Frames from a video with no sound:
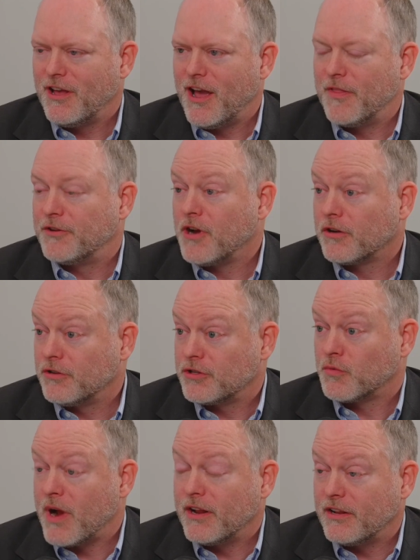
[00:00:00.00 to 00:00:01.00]
and the doctors
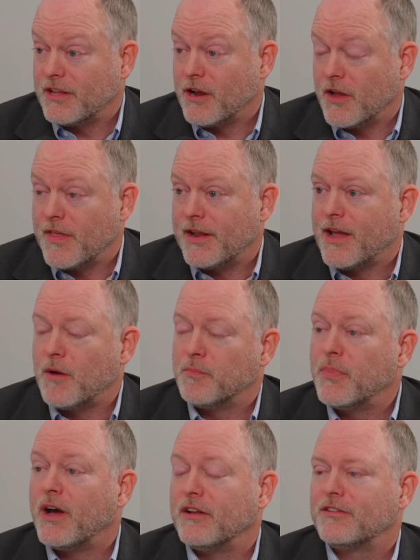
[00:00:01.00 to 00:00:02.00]
are ready to carry that out.
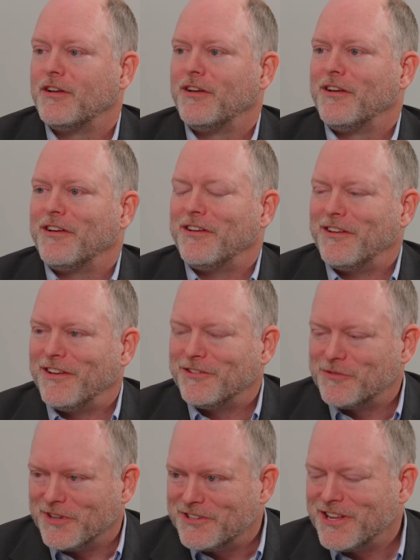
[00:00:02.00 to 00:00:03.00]
But
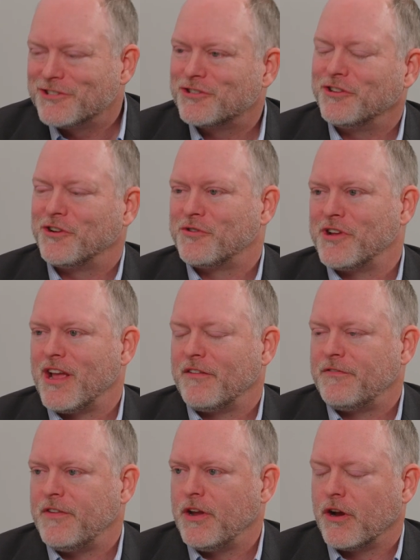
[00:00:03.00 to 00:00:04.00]
to intentionally create
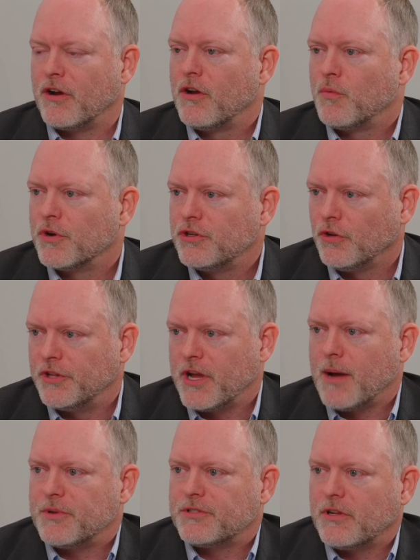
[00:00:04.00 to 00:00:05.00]
fear, we're told the
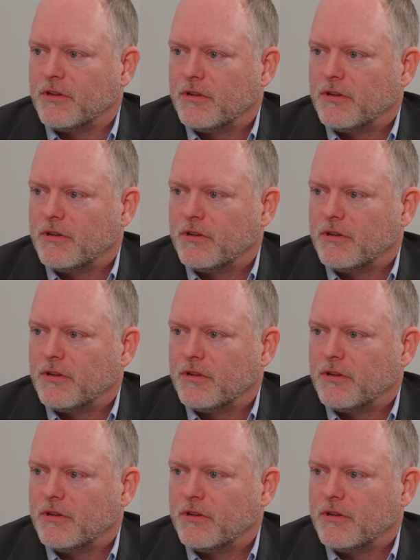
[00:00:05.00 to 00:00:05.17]
opposite.